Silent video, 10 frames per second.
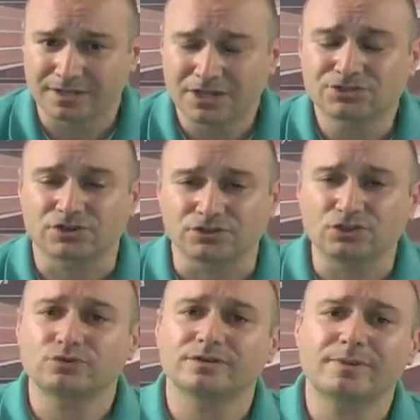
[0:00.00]
So
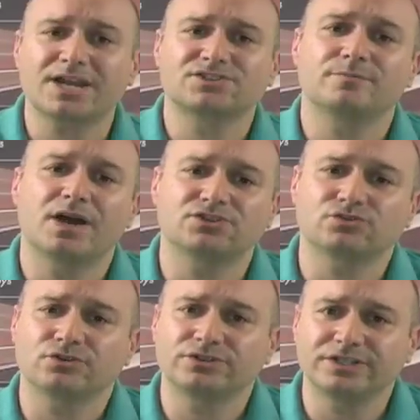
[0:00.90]
you can maximize
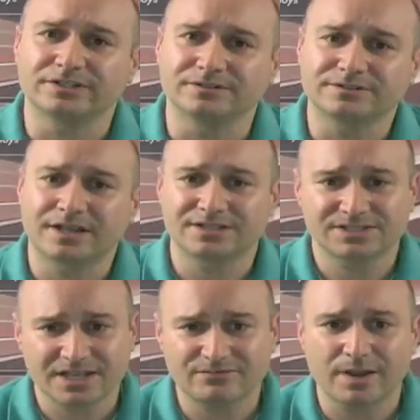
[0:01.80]
your yield and
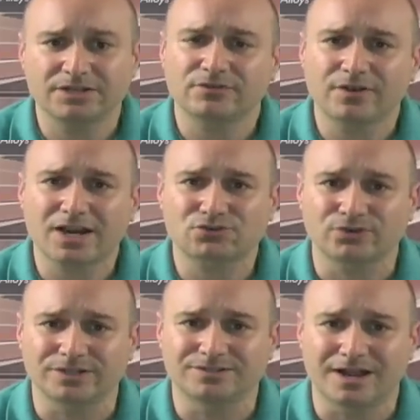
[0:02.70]
save
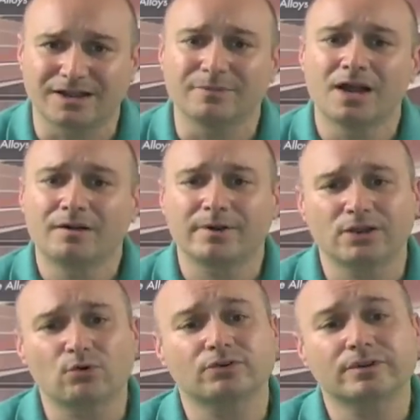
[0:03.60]
manufacturing time by
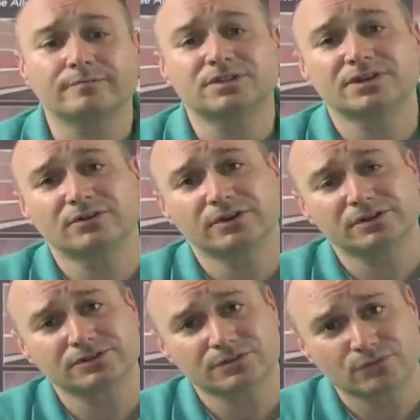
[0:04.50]
ordering
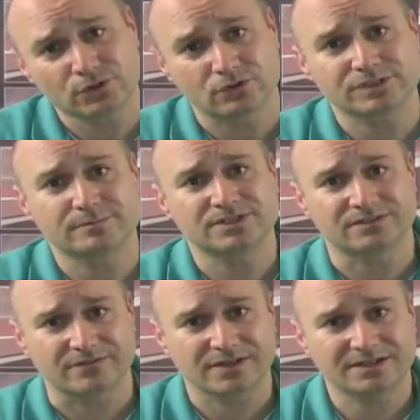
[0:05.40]
materials for your
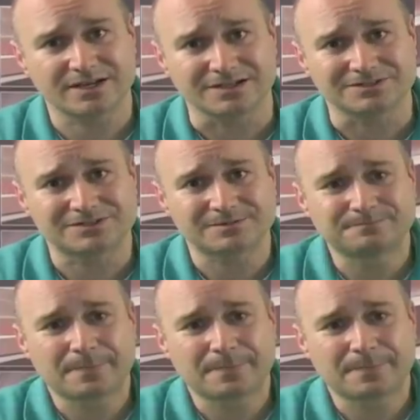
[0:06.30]
specific needs.